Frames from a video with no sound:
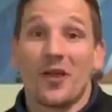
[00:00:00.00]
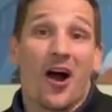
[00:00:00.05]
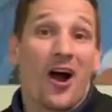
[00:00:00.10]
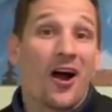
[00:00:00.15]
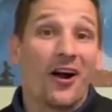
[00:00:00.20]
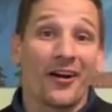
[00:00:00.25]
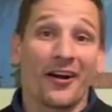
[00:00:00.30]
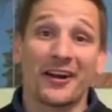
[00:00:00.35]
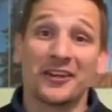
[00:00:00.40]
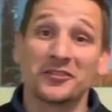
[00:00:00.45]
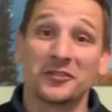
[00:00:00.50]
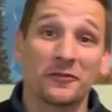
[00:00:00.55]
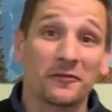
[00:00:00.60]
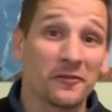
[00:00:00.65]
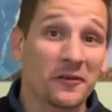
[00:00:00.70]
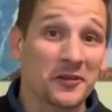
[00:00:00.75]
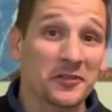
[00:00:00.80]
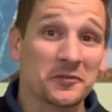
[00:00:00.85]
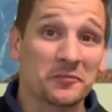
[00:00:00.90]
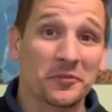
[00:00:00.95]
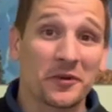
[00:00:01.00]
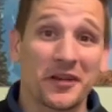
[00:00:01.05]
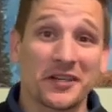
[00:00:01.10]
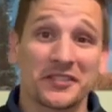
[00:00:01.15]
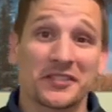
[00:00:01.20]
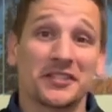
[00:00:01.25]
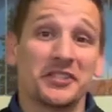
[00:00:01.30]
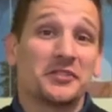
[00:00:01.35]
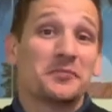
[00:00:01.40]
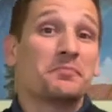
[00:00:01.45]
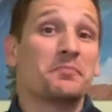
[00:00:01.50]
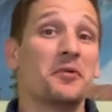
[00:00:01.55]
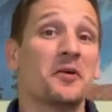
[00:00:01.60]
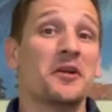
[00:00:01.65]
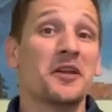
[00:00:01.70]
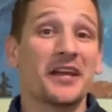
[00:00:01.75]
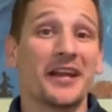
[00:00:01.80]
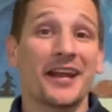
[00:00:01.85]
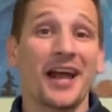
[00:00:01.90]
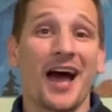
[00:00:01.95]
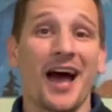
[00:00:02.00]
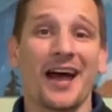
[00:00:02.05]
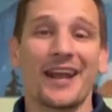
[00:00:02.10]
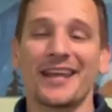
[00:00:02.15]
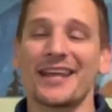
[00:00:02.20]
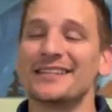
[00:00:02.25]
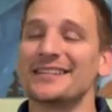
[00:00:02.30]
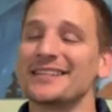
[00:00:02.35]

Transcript: All right, so first impressions, putting it on,